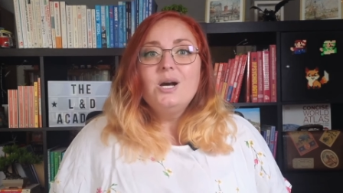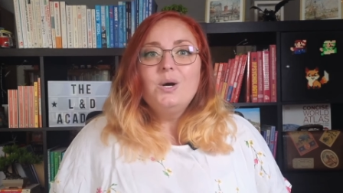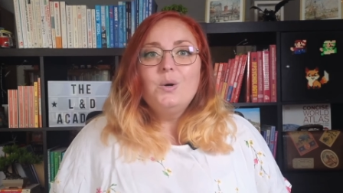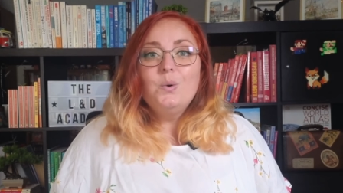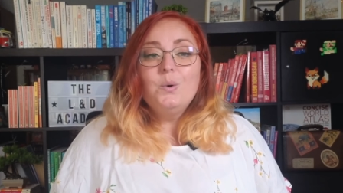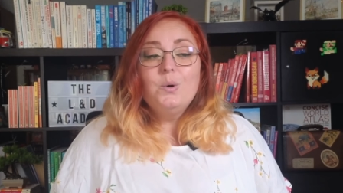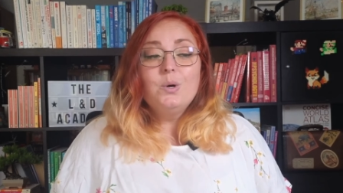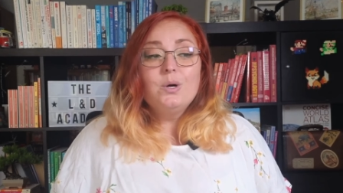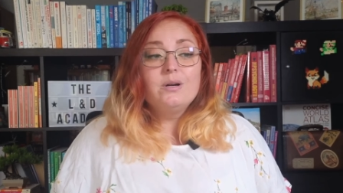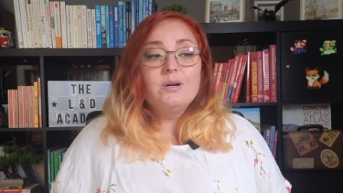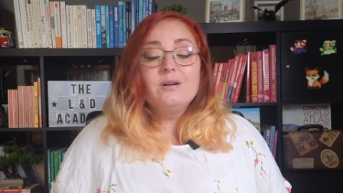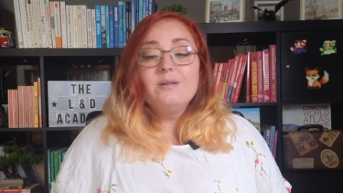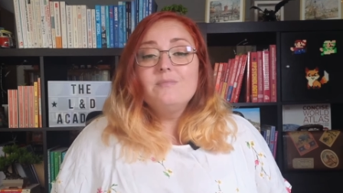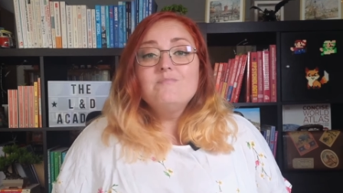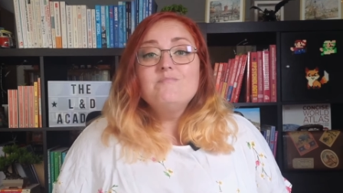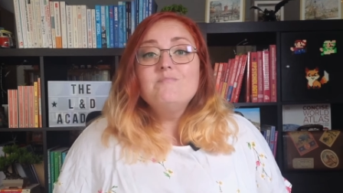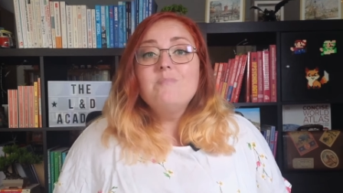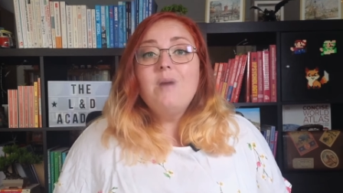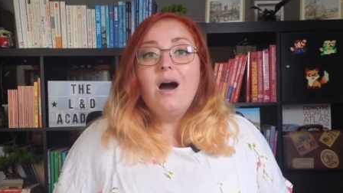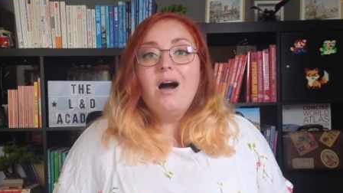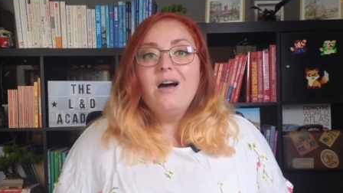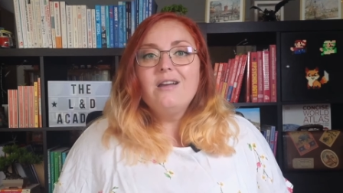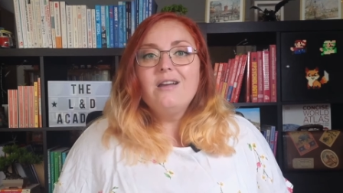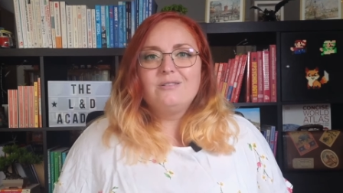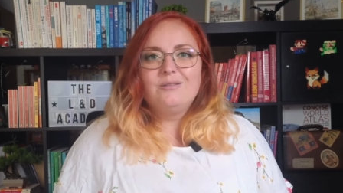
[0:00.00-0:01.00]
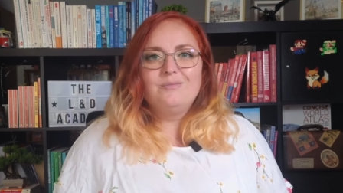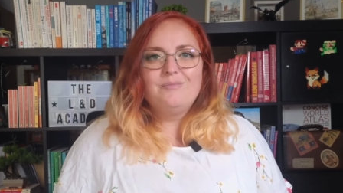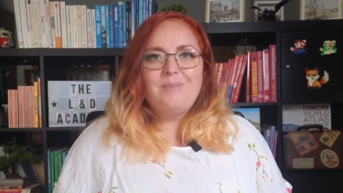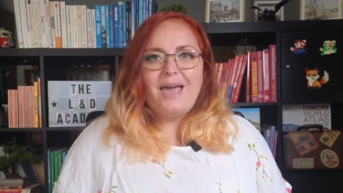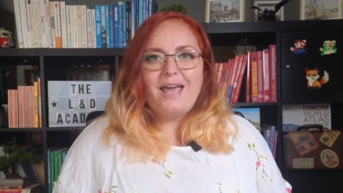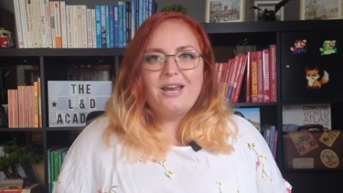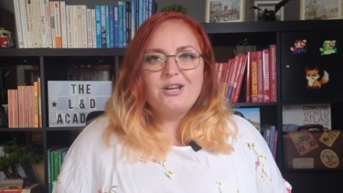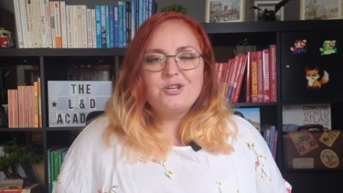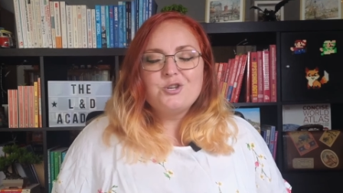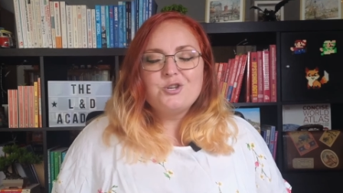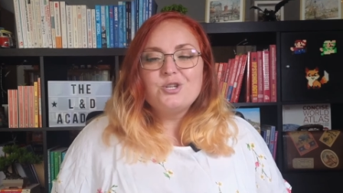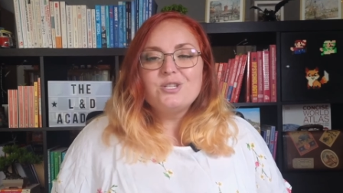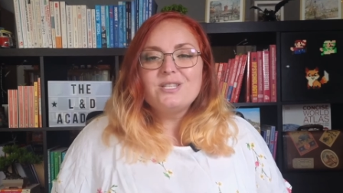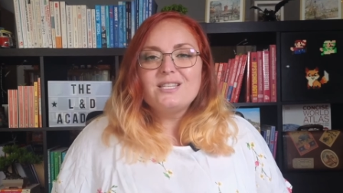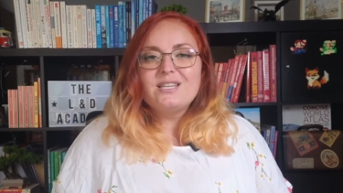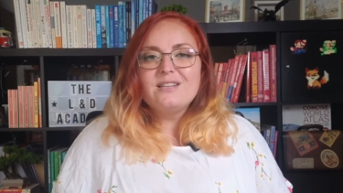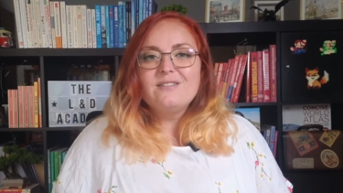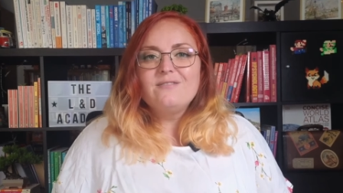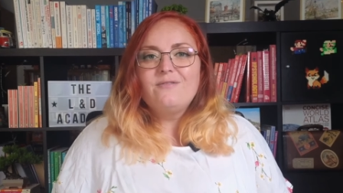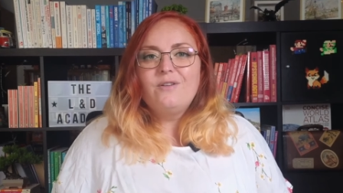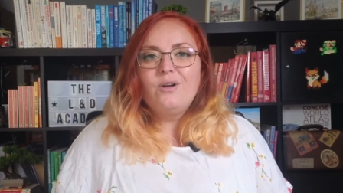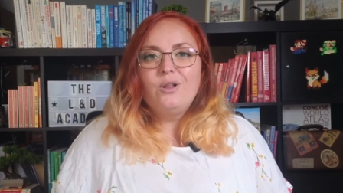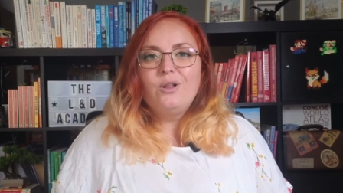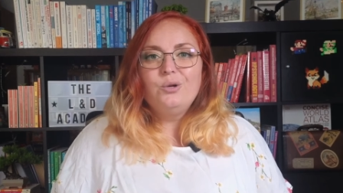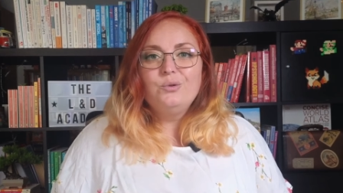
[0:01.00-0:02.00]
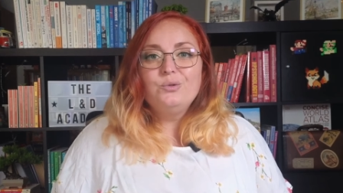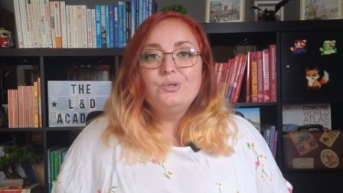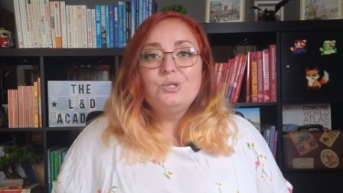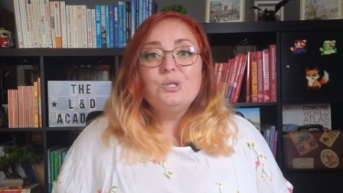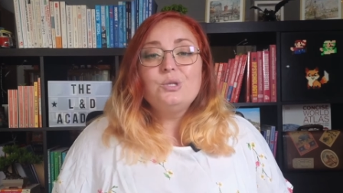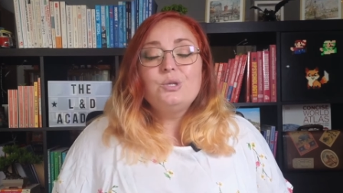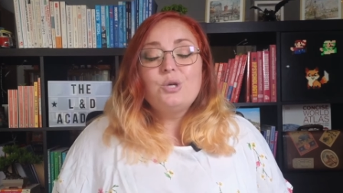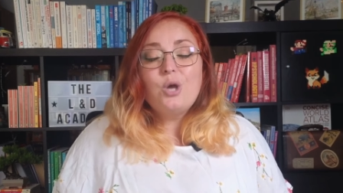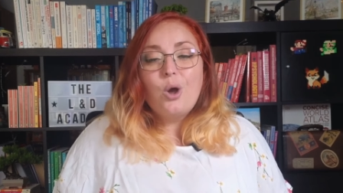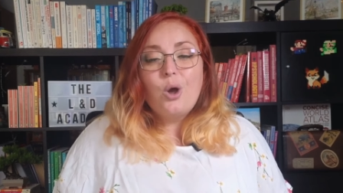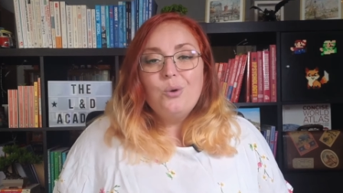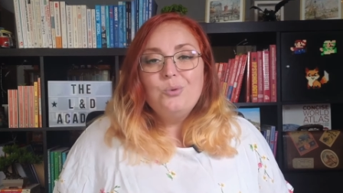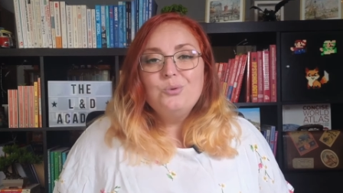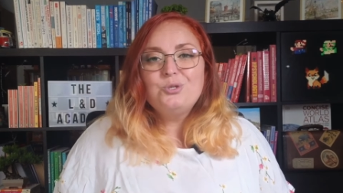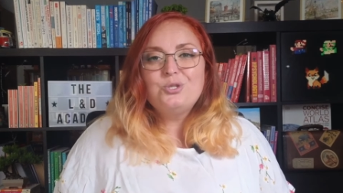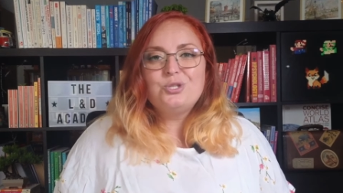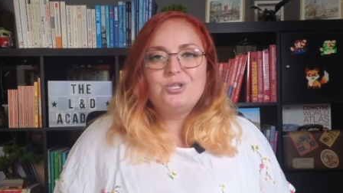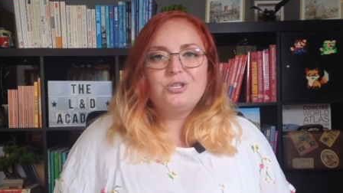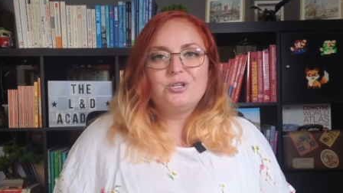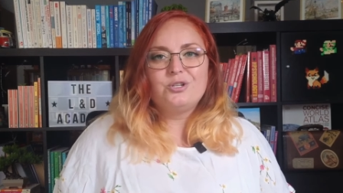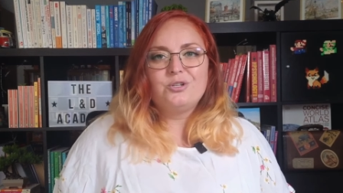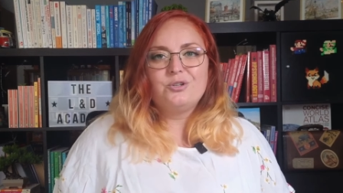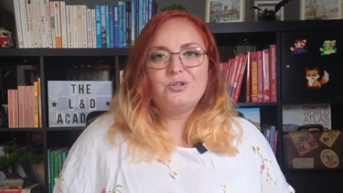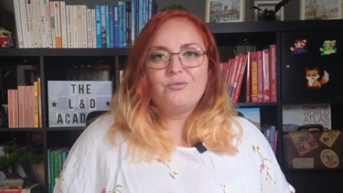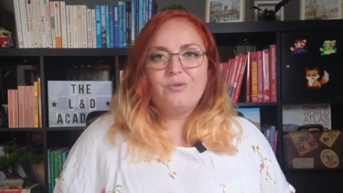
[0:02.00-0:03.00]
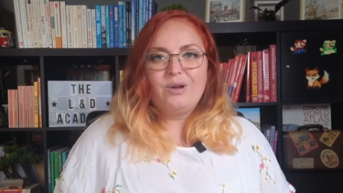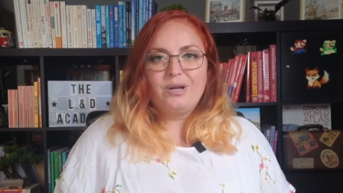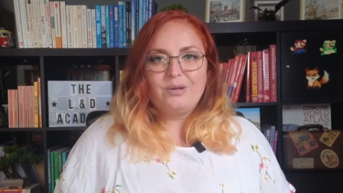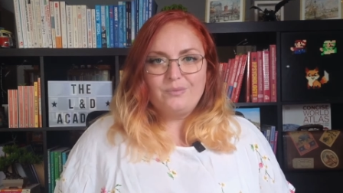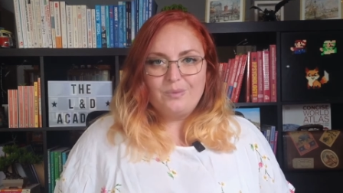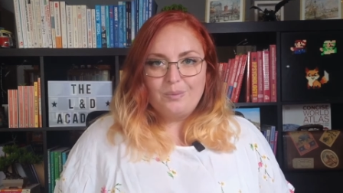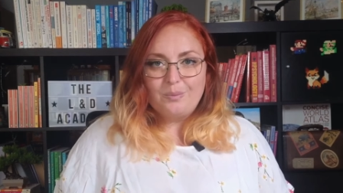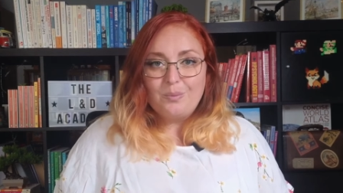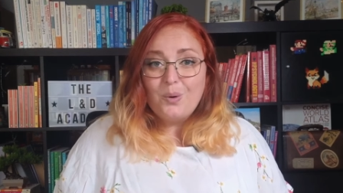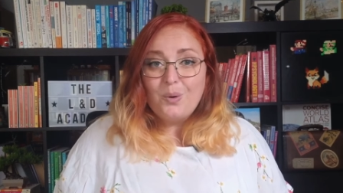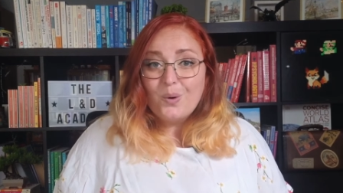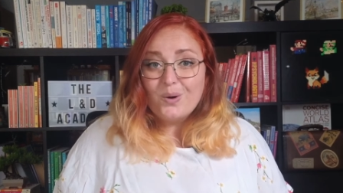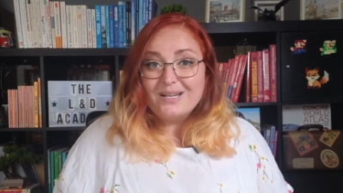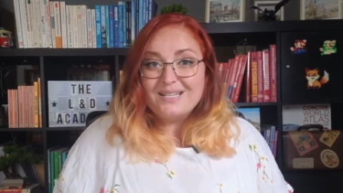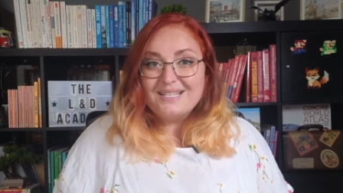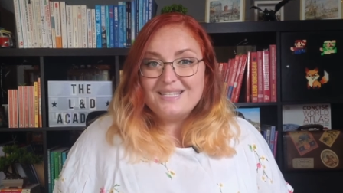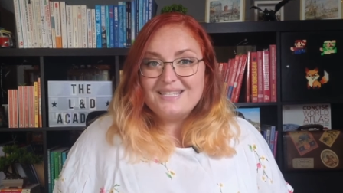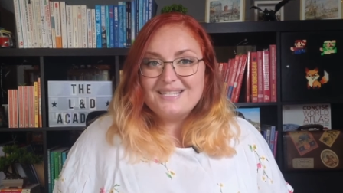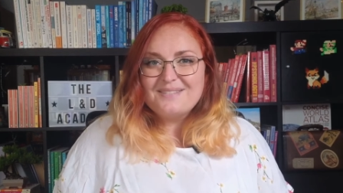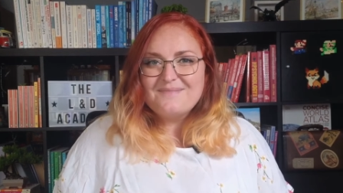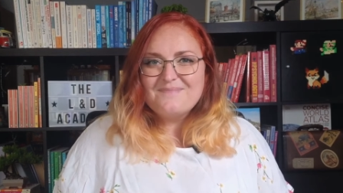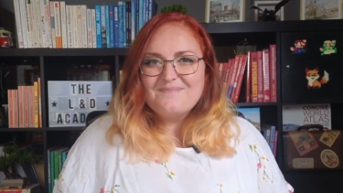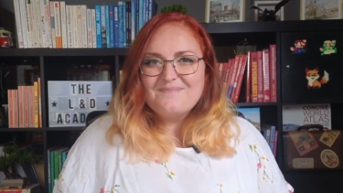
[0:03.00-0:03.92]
or model managers can follow to coach their direct reports.